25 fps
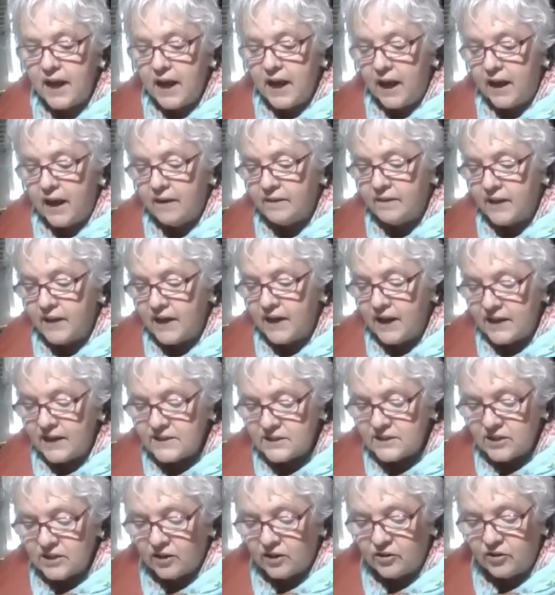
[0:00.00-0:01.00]
And then I
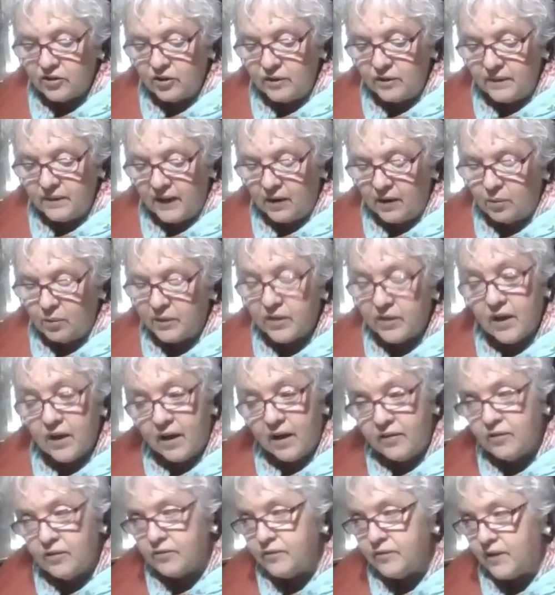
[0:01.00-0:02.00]
started doing that with
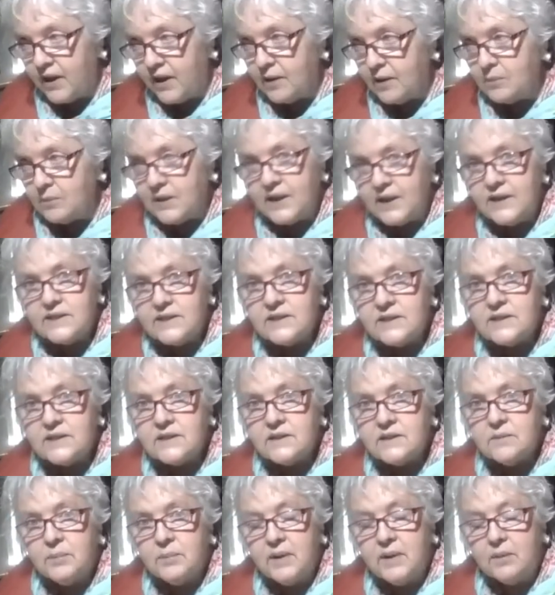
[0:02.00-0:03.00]
other families,
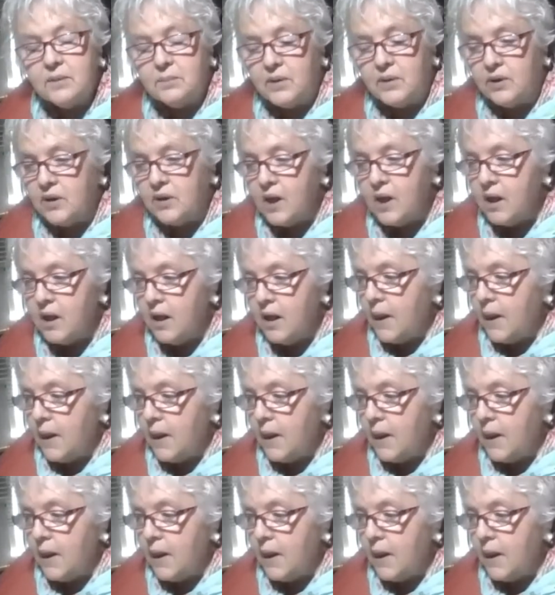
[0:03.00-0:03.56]
people,